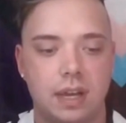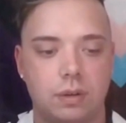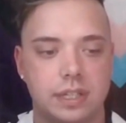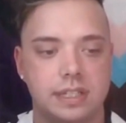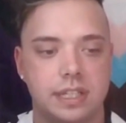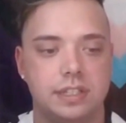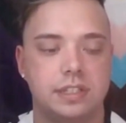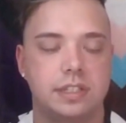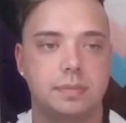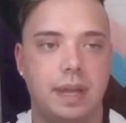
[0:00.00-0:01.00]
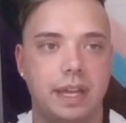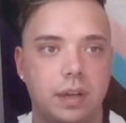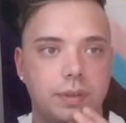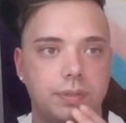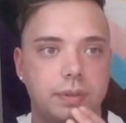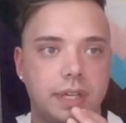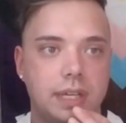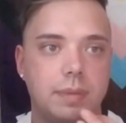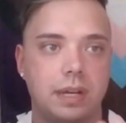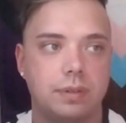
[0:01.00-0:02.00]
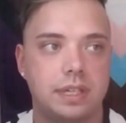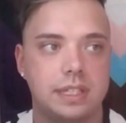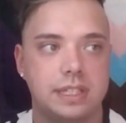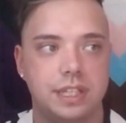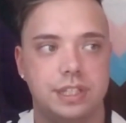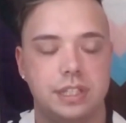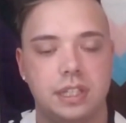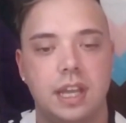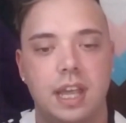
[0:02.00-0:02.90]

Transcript: organizations might go through. And my organization